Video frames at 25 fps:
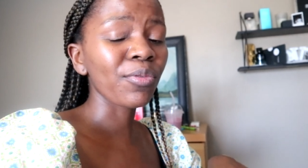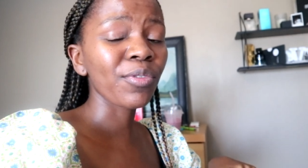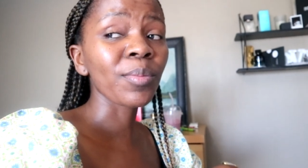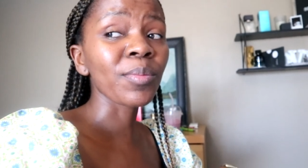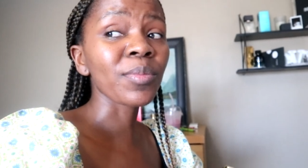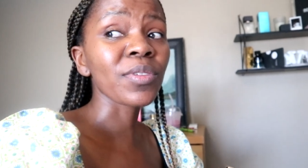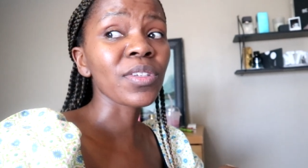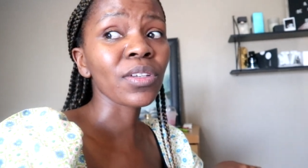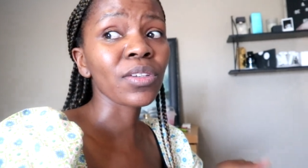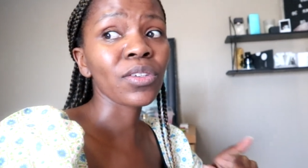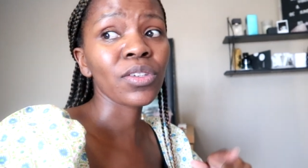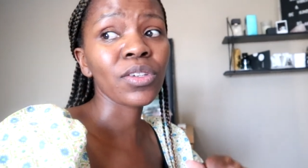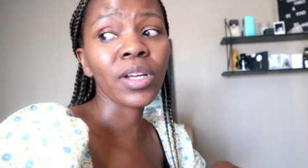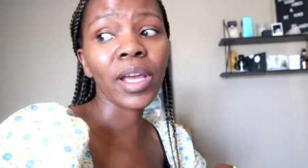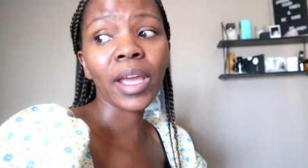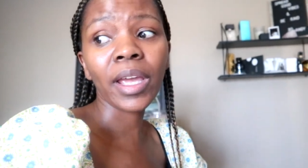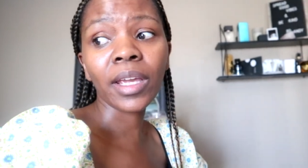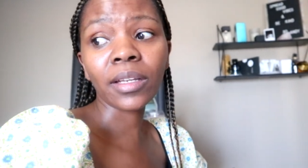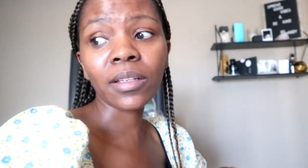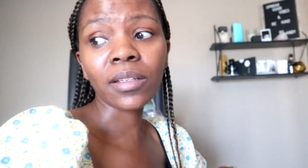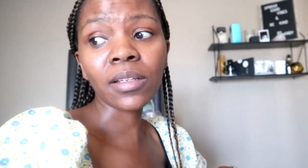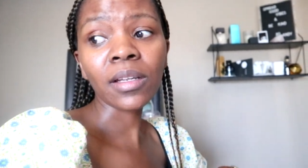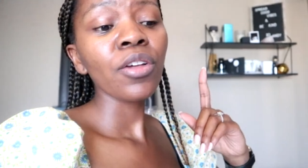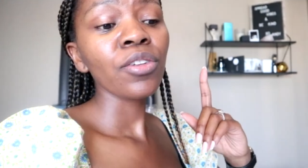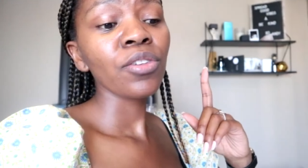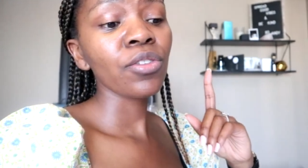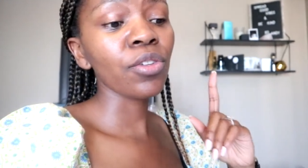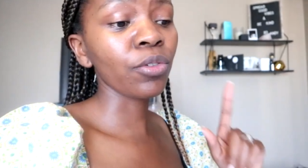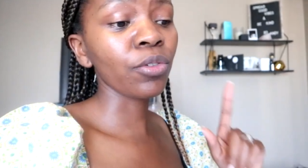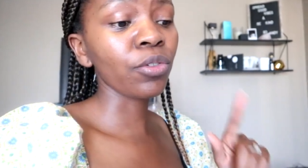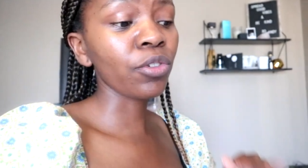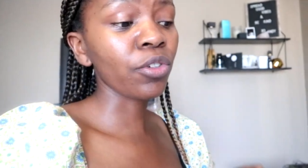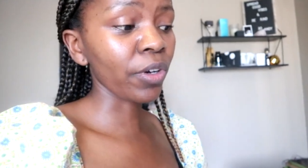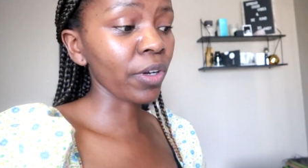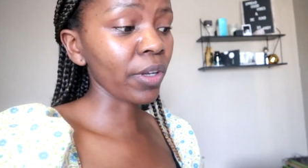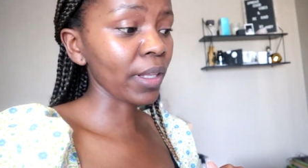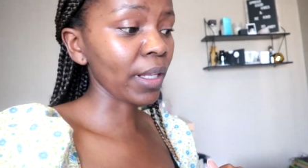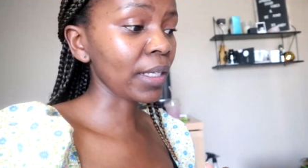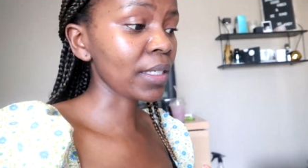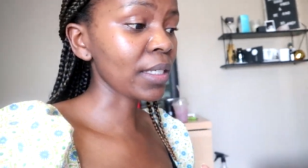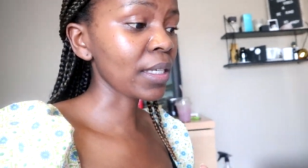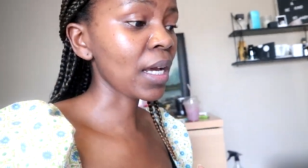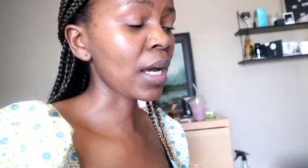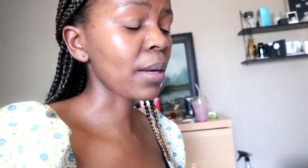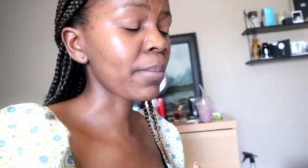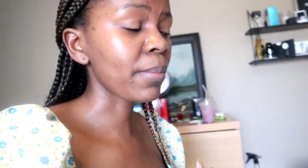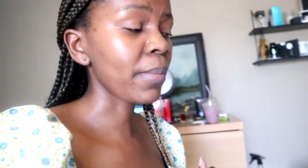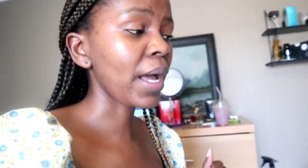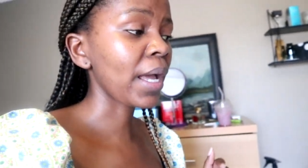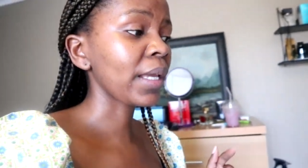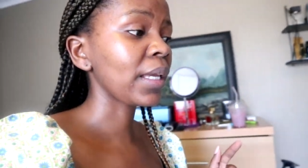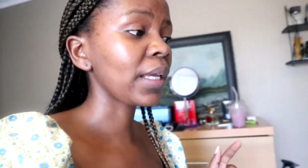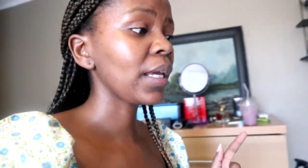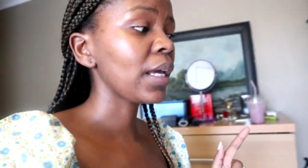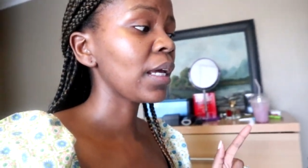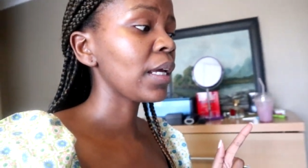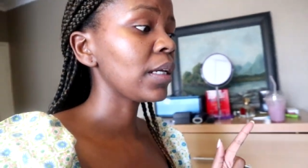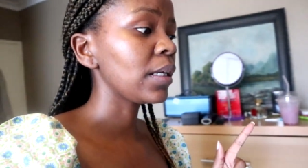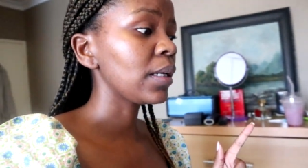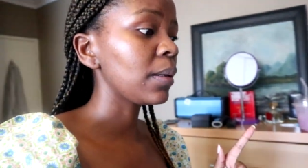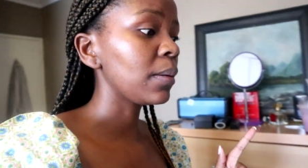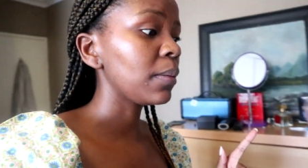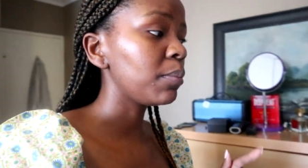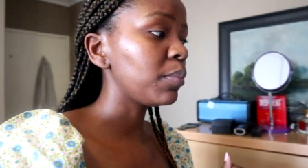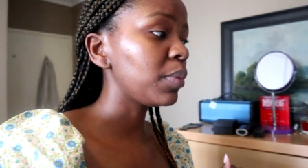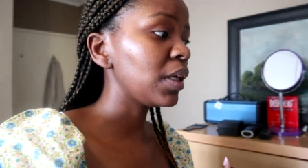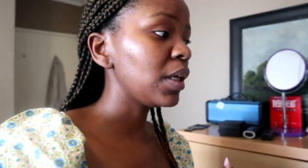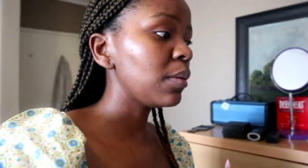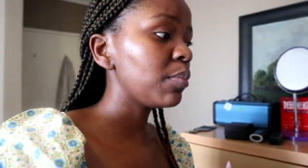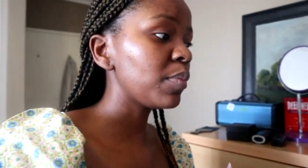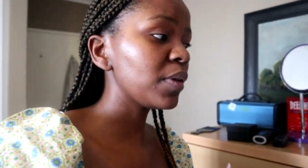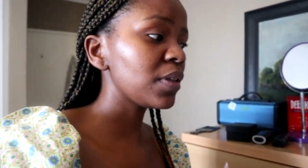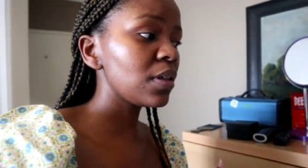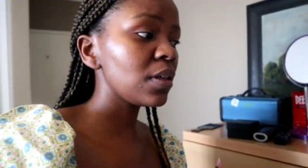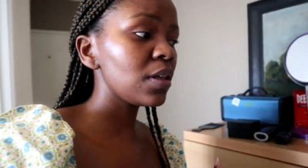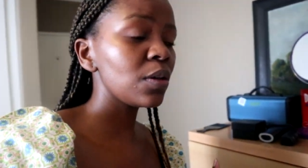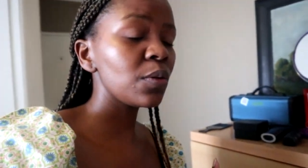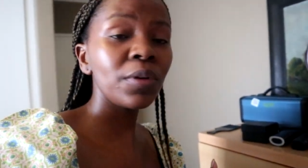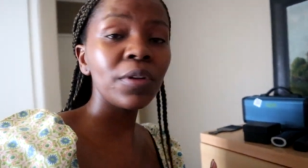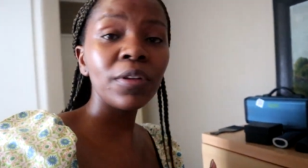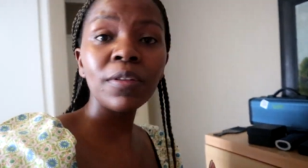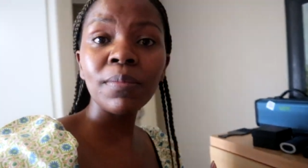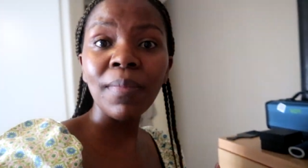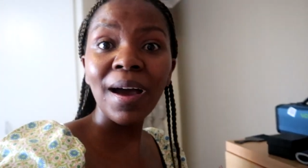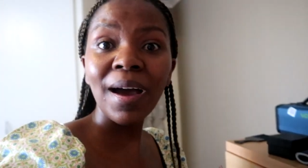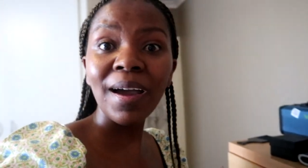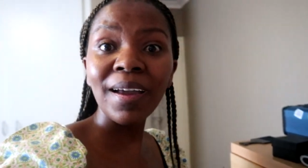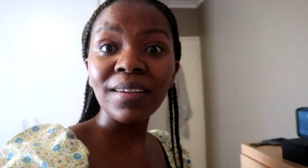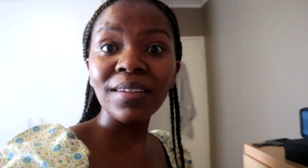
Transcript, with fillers: from six to eight. So during that time I can be busy with my